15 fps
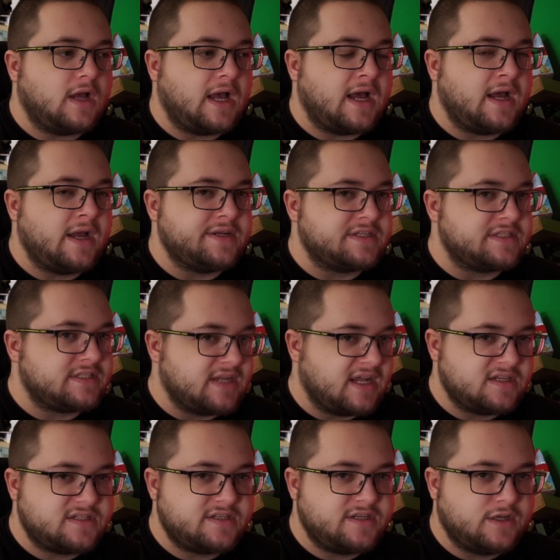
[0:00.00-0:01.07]
at a
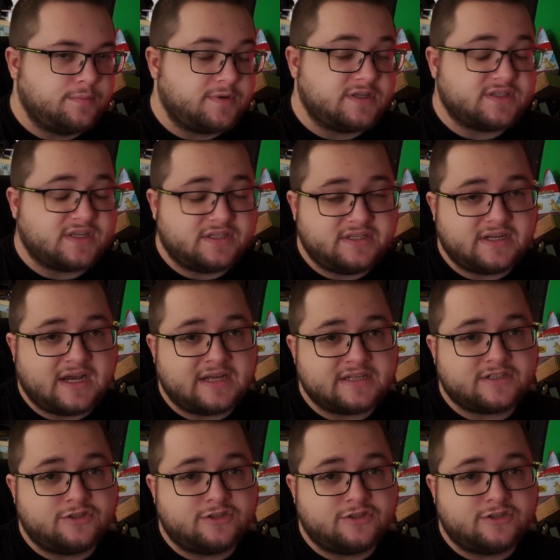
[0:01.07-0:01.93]
standstill because I did ask,